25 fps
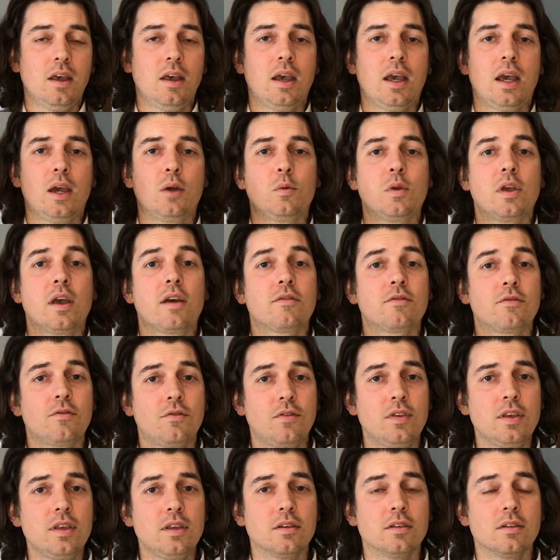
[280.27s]
And we have
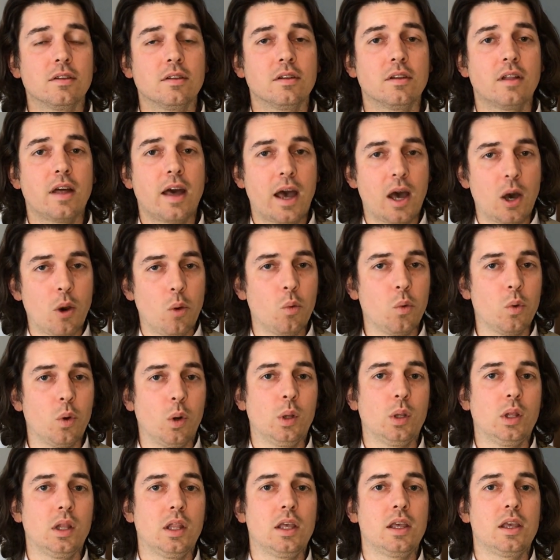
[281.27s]
feel
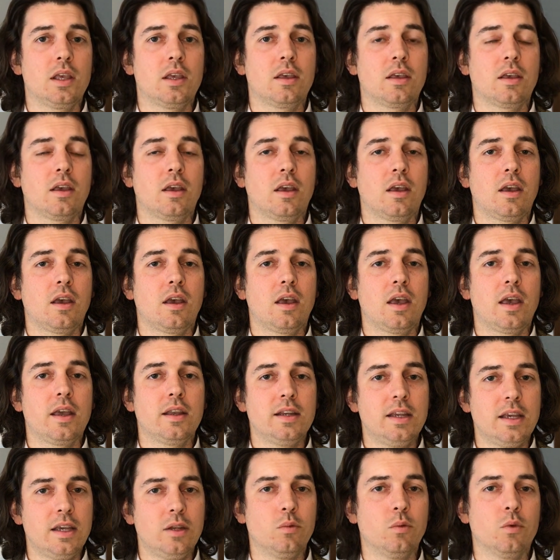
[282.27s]
outwardly and
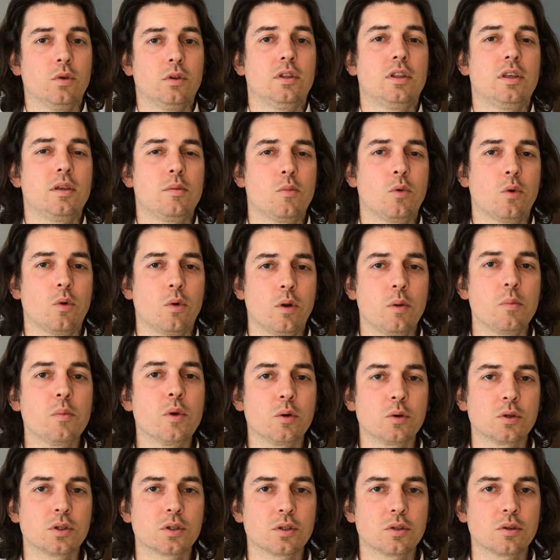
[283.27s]
inwardly, more
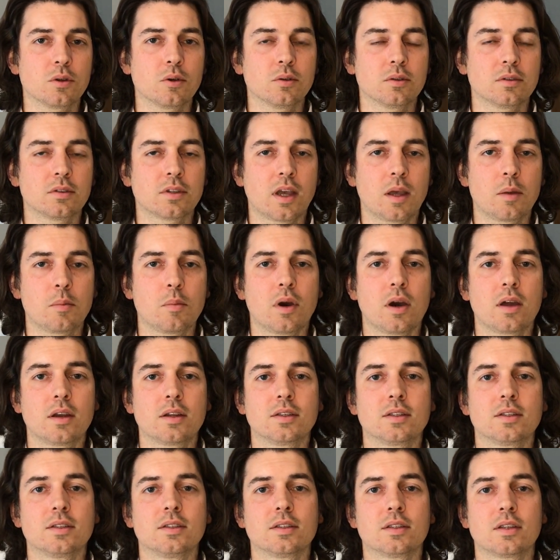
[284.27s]
emotional type body
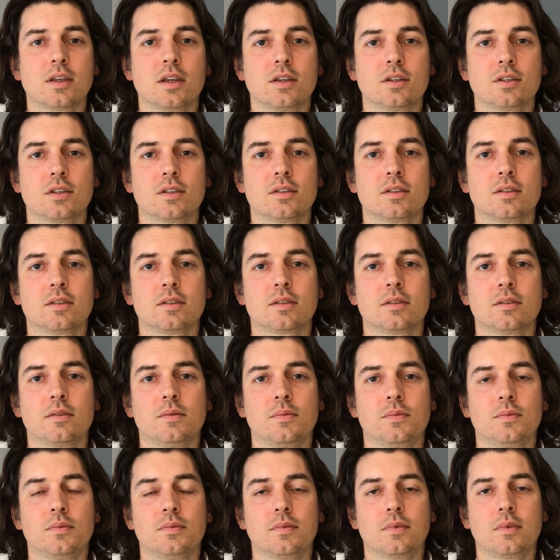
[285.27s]
sensations.
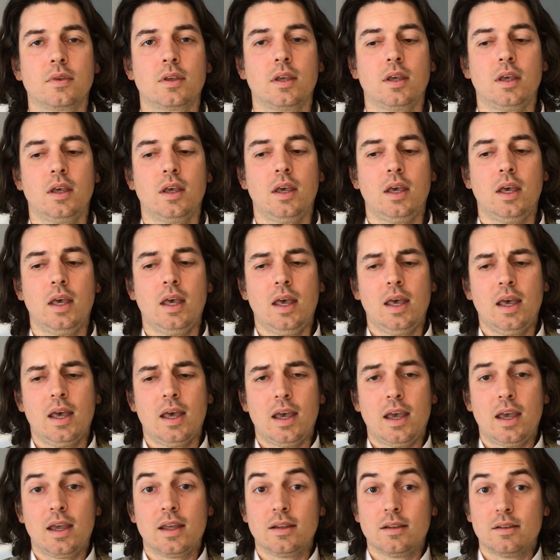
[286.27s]

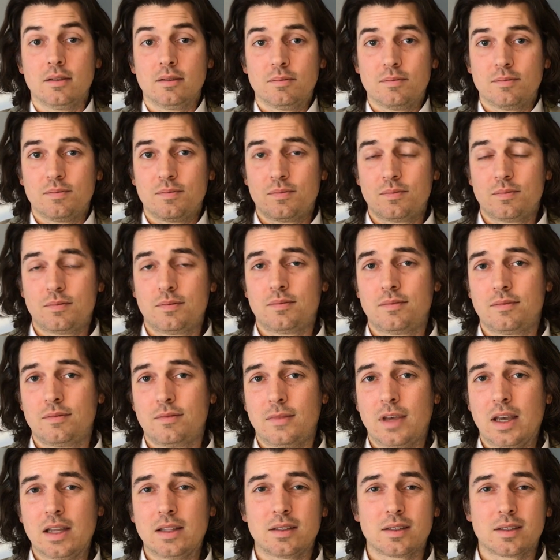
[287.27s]
And
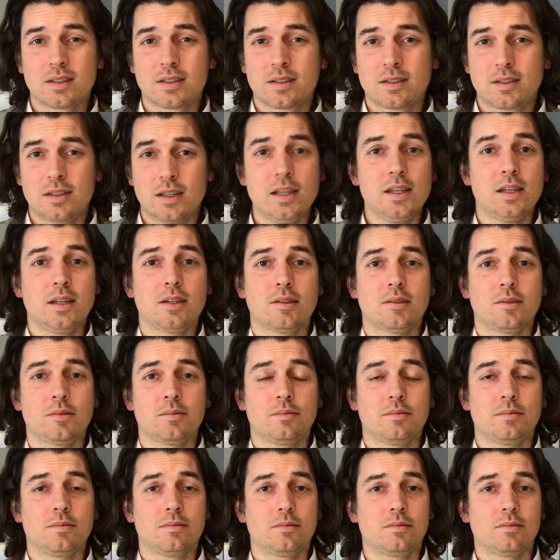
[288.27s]
that's it.
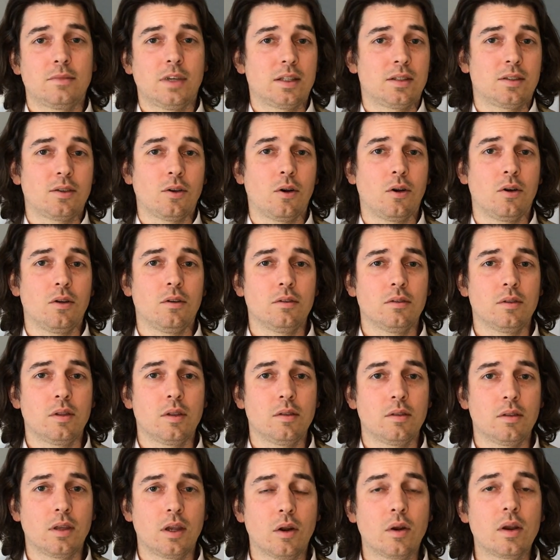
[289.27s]
That's all that
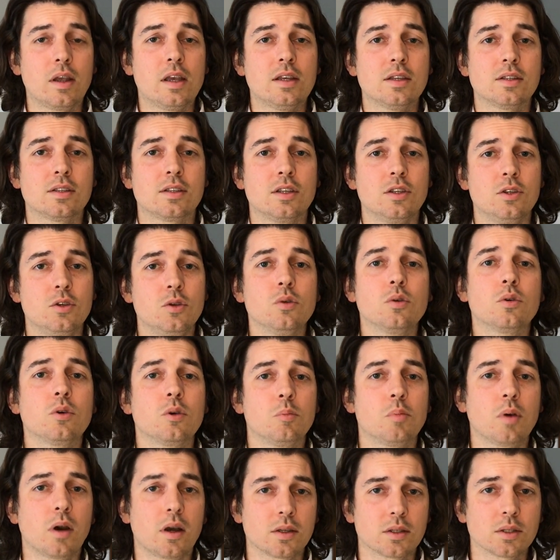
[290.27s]
there is that you could
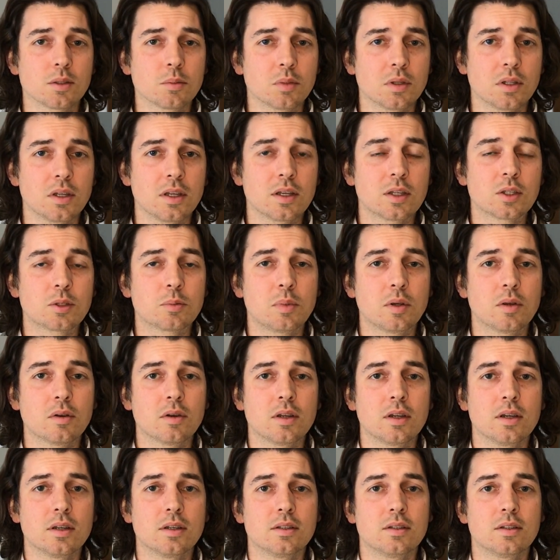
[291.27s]
possibly
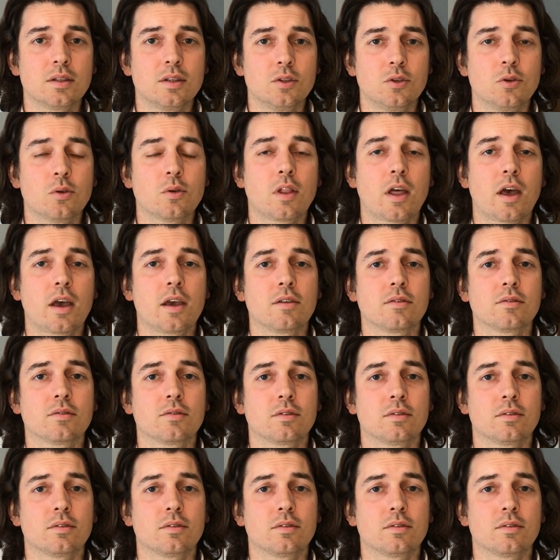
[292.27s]
experience in your life.